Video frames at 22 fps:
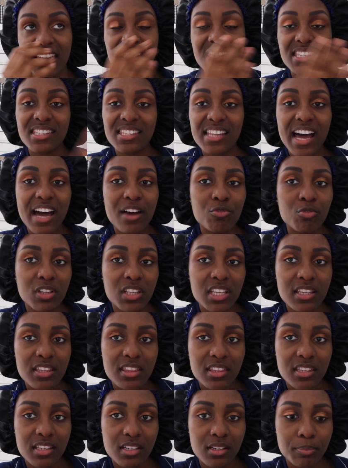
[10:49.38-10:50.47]
it's not really
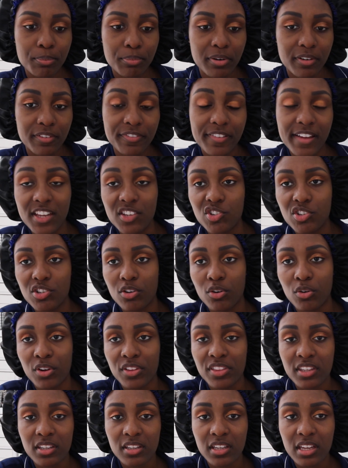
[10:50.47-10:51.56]
the profession or
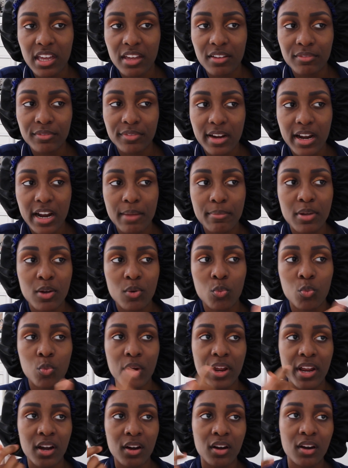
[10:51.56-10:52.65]
the environment
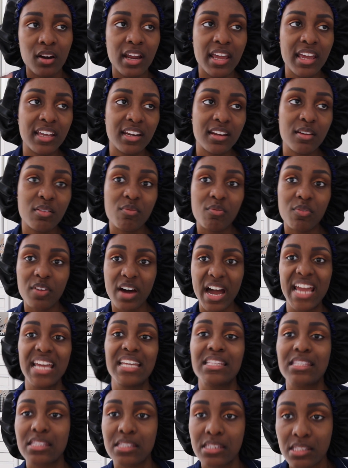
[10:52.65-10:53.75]
where it
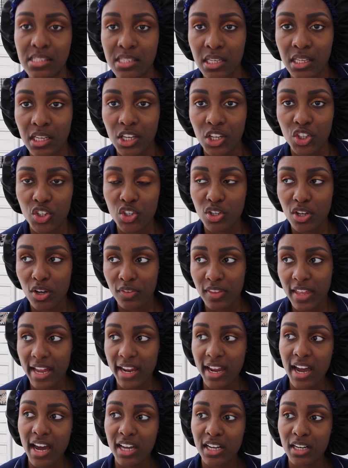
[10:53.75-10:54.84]
invites, you know,
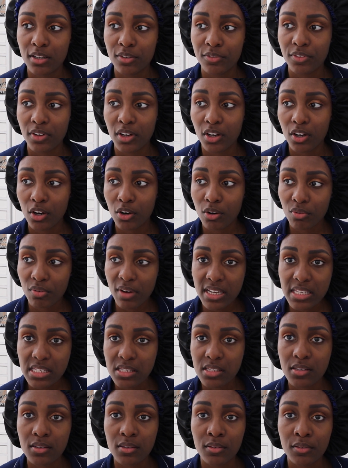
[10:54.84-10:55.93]
that kind of
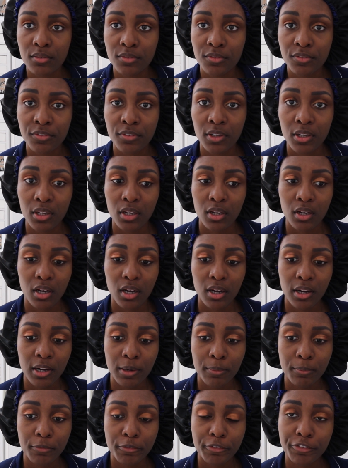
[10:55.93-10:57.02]
aggressive
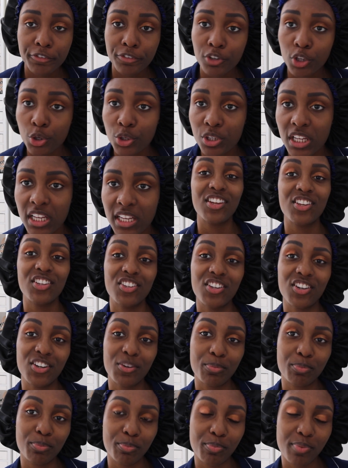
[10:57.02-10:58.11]
um, flirting.
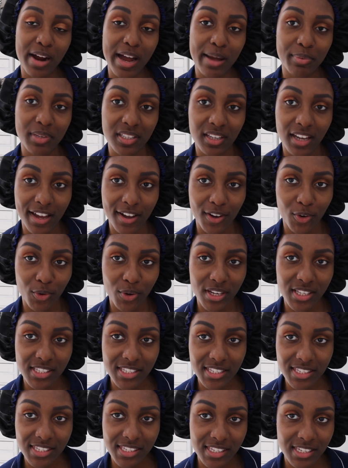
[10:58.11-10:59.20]
You're probably not going
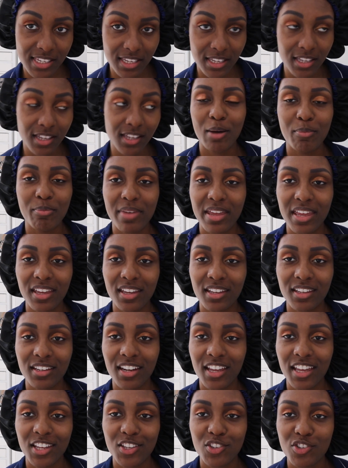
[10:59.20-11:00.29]
to see a man
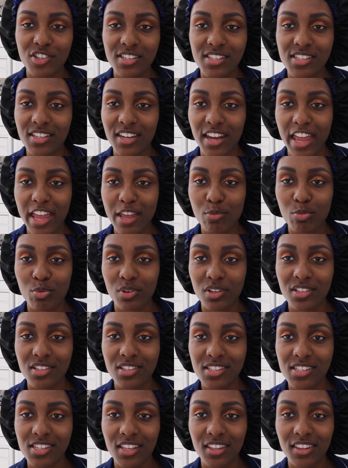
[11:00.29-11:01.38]
in just an apron
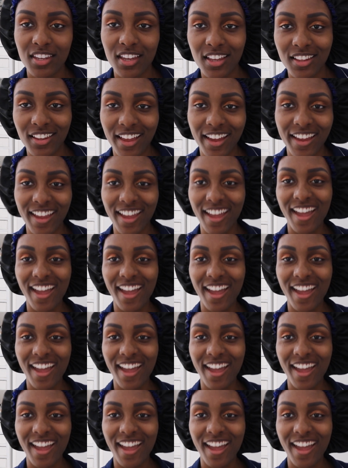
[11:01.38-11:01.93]
sitting there like,